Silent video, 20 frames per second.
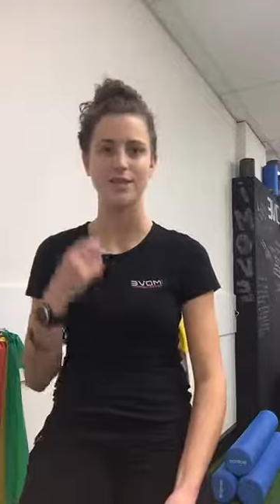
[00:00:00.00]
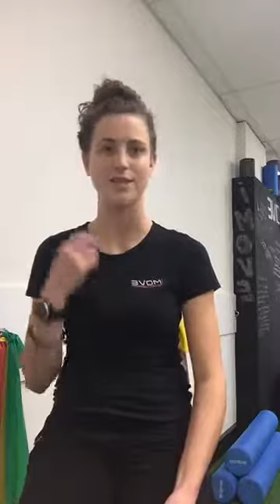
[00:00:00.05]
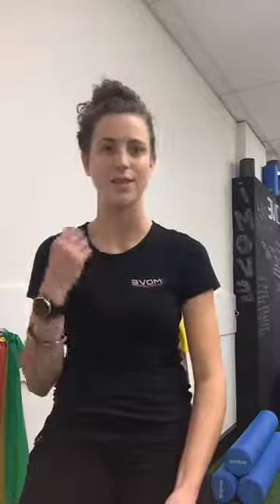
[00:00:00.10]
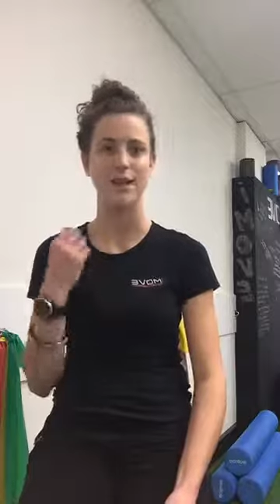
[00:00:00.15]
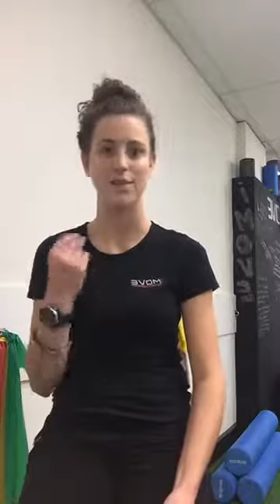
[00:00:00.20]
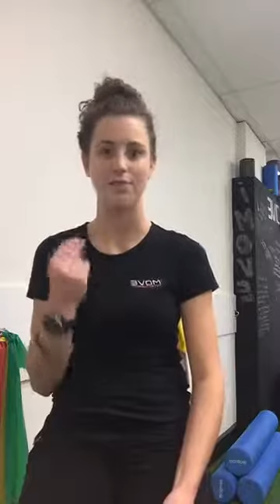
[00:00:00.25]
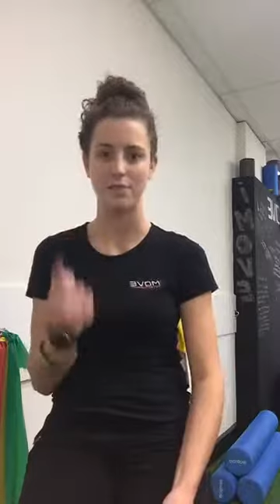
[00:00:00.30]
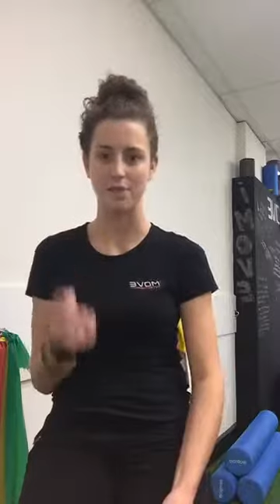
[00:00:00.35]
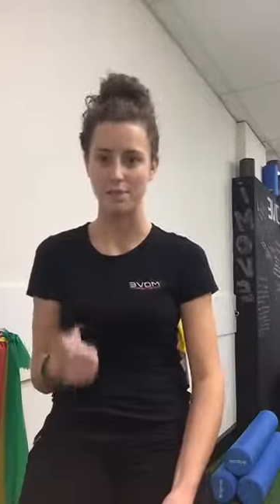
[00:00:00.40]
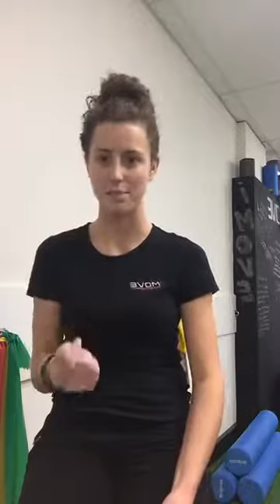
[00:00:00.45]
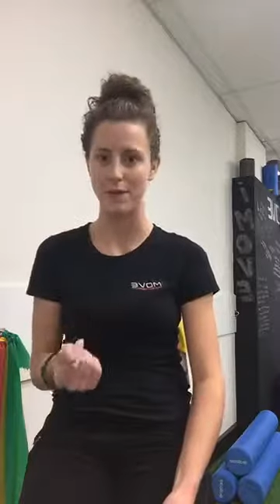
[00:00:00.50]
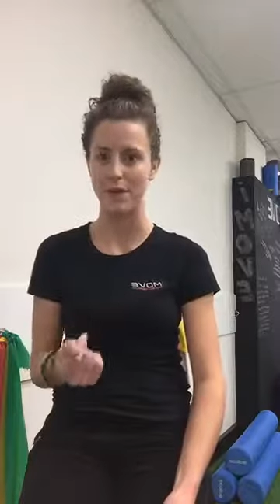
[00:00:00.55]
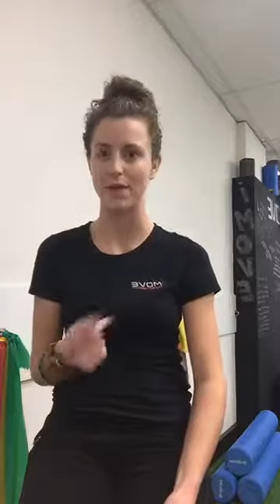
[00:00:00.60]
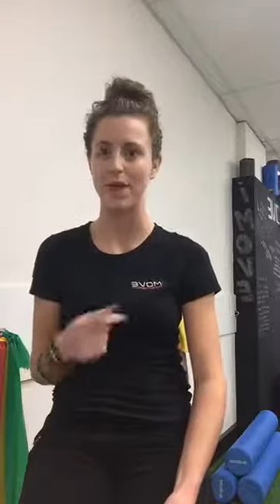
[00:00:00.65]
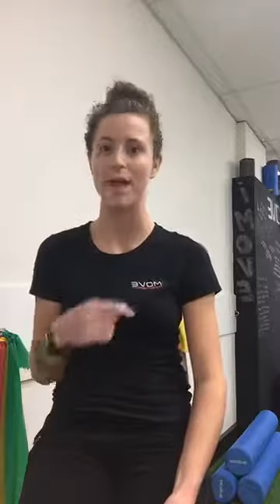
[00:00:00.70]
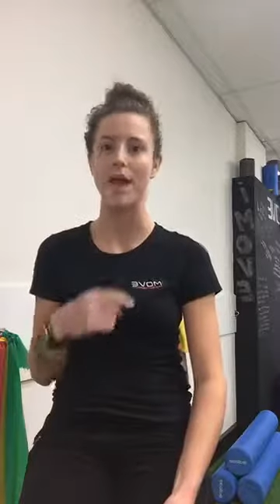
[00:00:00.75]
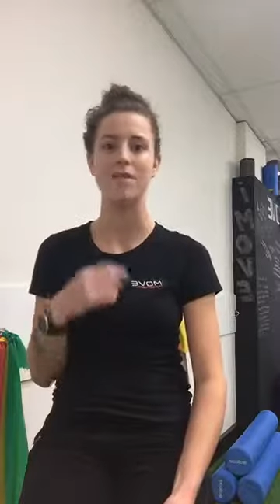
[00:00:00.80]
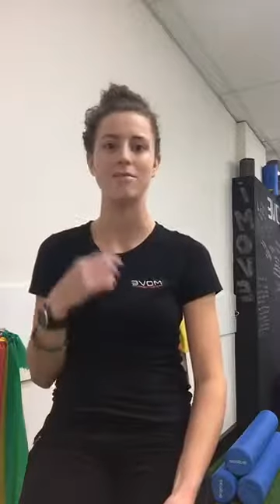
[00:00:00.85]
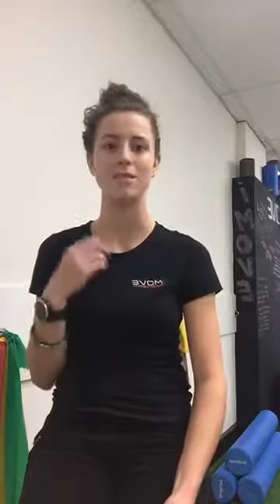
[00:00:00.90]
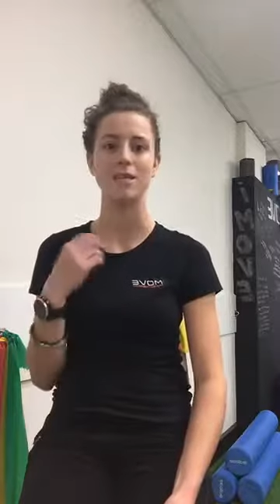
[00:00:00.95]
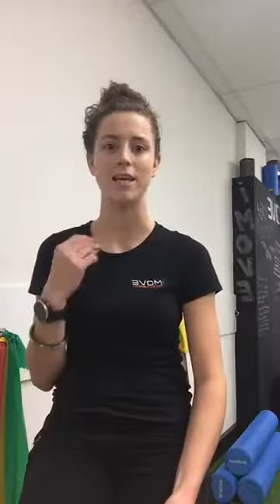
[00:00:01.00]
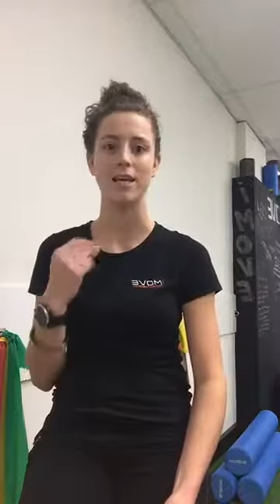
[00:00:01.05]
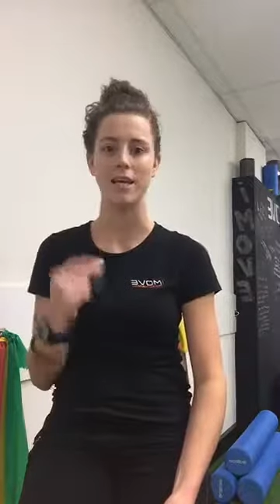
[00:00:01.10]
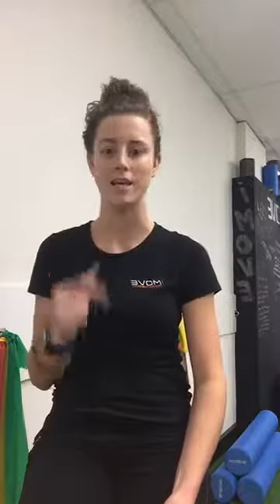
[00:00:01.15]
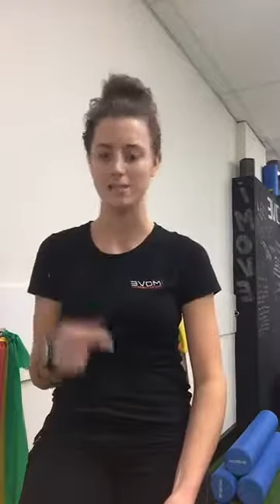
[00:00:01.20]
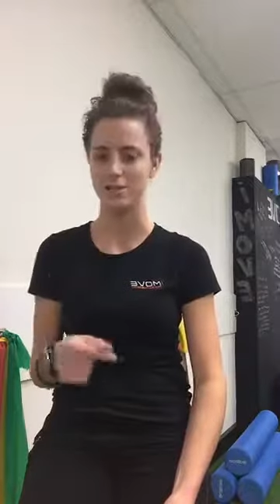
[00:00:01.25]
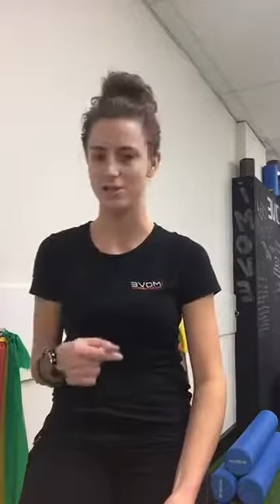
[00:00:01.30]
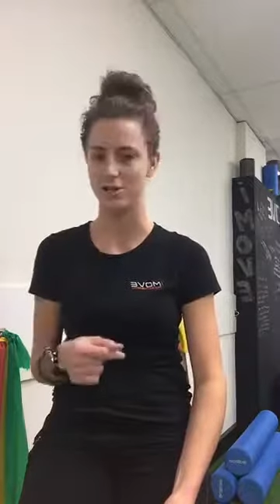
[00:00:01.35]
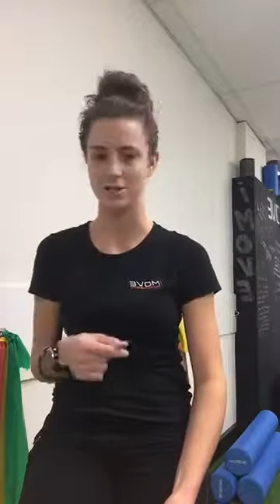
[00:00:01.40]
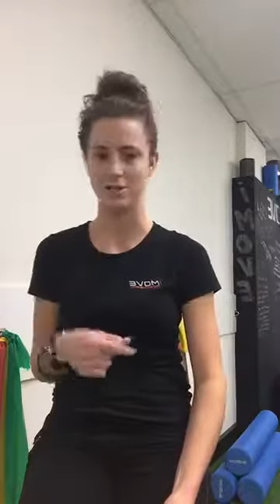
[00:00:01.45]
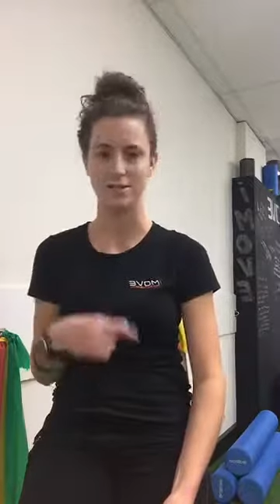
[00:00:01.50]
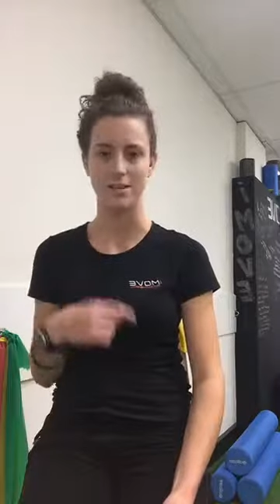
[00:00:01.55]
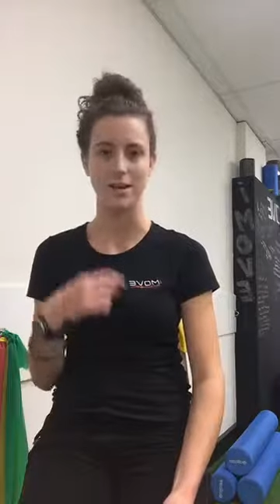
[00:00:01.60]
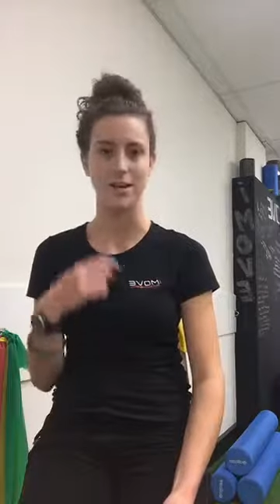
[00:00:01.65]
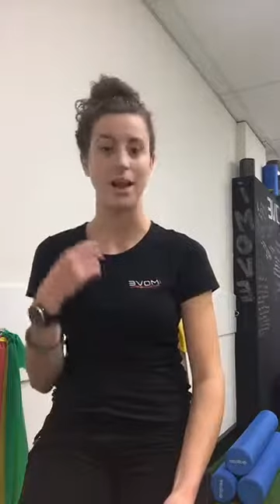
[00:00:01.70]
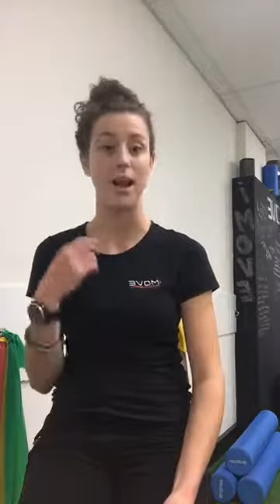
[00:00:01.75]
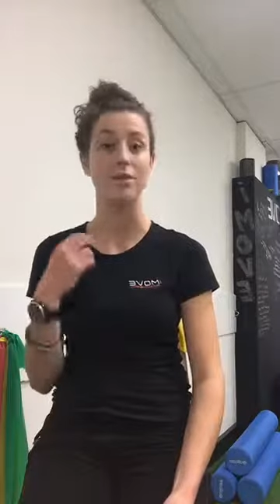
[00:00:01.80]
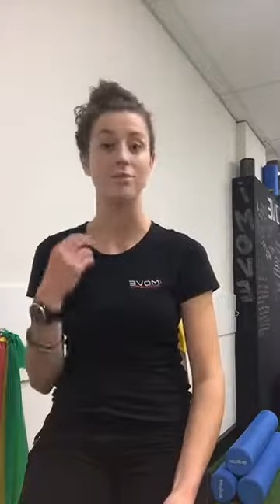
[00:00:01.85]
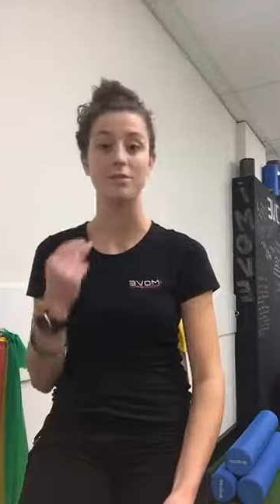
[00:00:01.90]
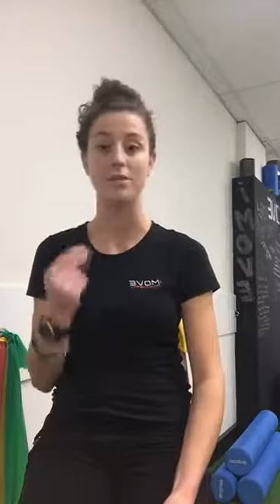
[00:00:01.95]
and that rhythmic counting is just
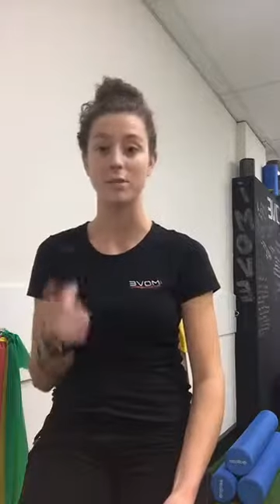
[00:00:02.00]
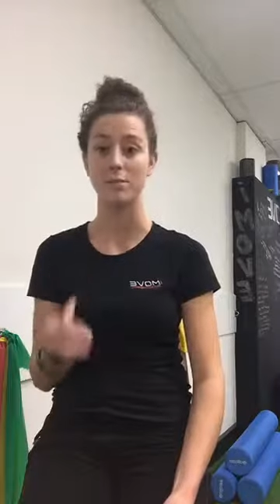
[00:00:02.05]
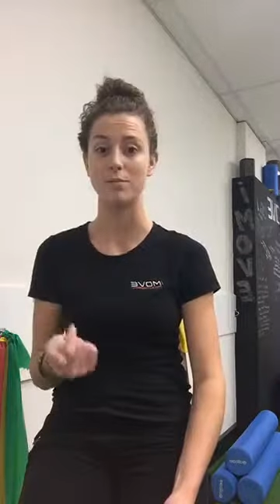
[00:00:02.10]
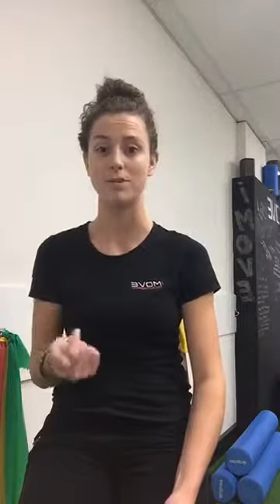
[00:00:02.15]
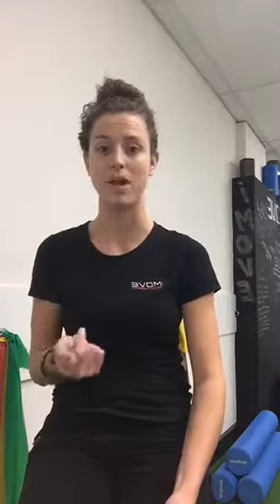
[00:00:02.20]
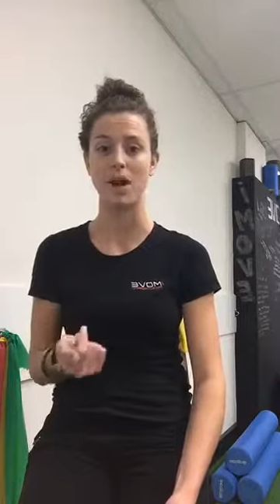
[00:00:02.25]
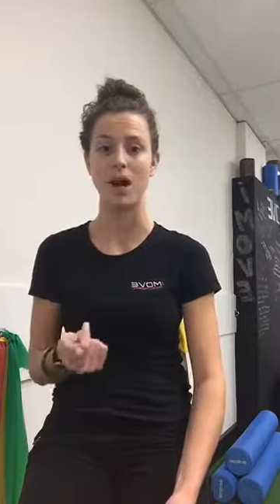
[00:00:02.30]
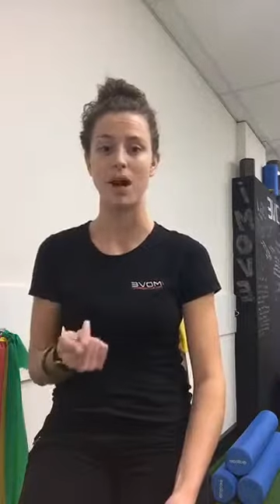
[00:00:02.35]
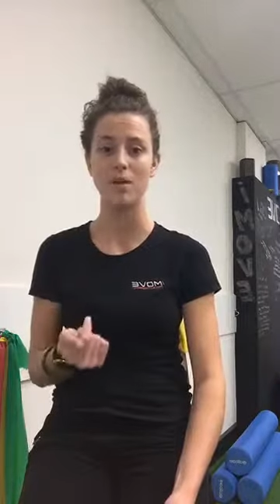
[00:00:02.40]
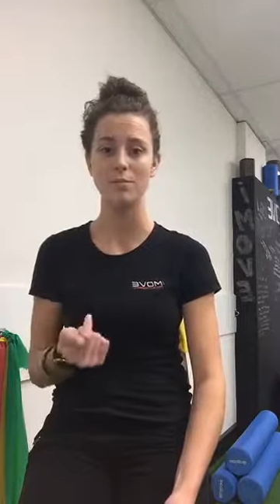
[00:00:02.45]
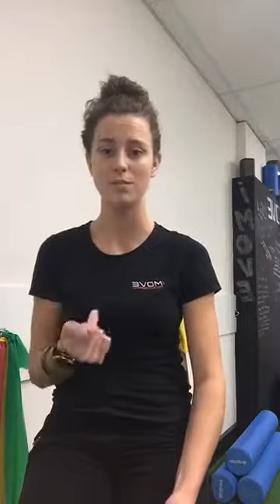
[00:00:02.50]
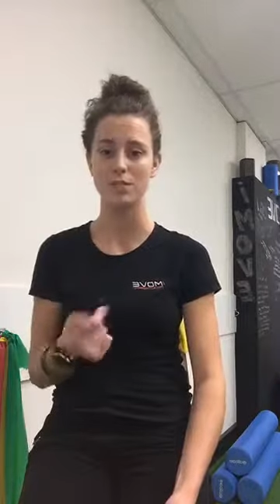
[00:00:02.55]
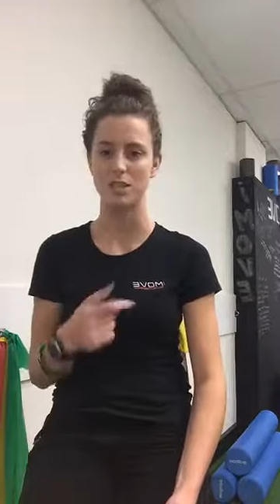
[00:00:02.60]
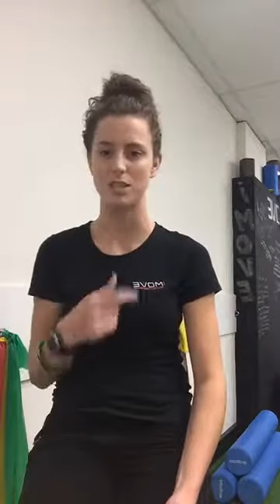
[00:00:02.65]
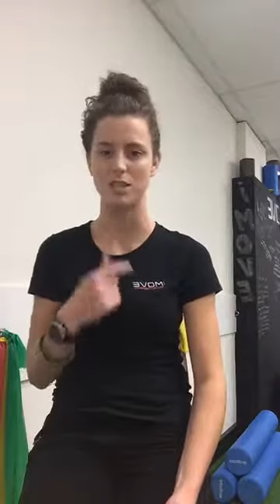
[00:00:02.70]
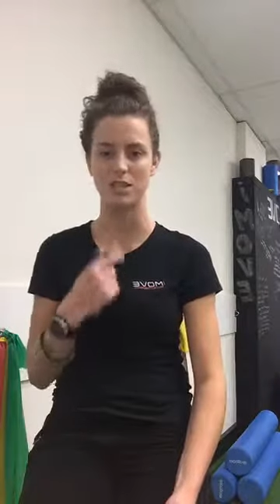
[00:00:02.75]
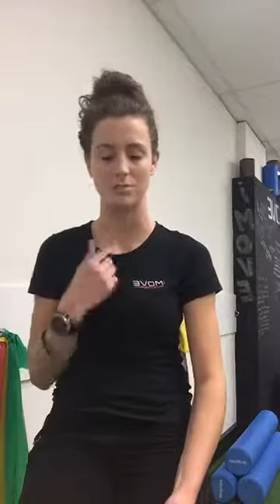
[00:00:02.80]
enough sometimes just